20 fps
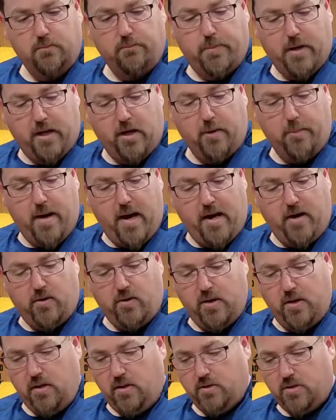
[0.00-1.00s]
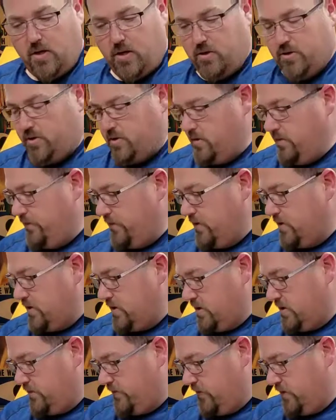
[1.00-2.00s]
bigger battery charger for
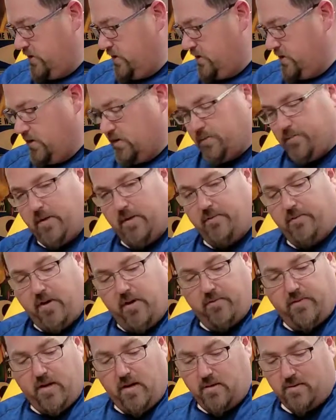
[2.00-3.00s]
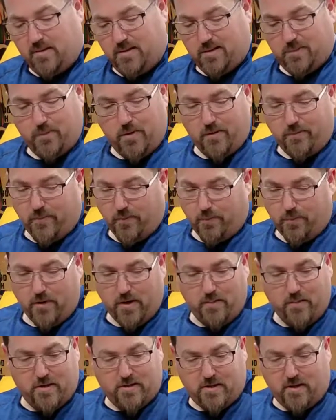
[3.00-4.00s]
just those big 5,000s. But for
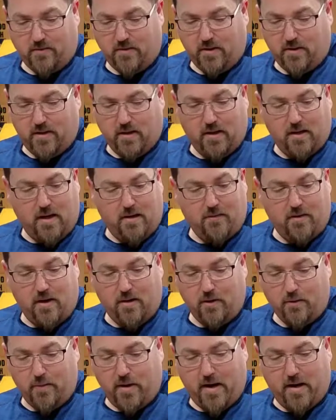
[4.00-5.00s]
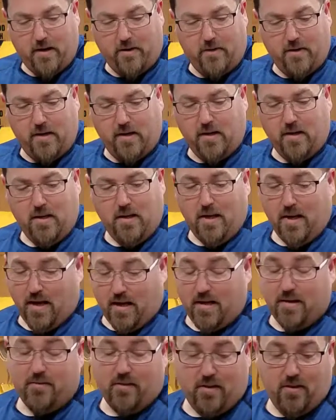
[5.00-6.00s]
pretty much everything, every other battery,
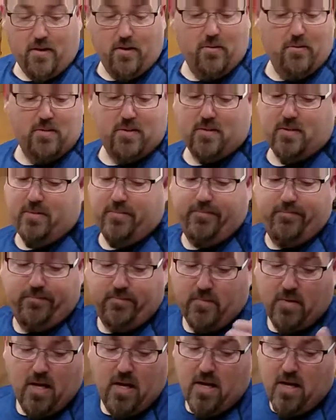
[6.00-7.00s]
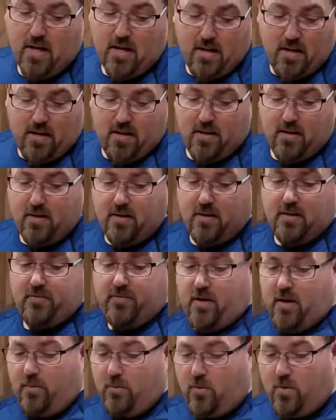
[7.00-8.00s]
and even those, this
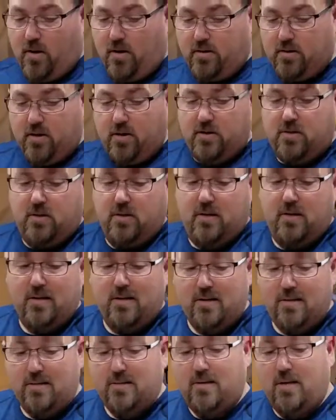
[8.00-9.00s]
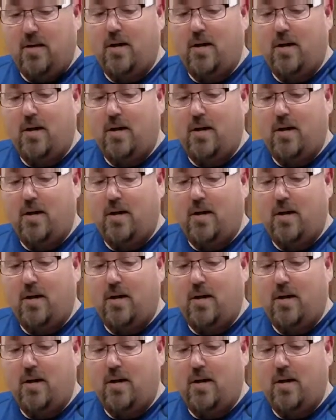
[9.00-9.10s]
Venom Quad Charger is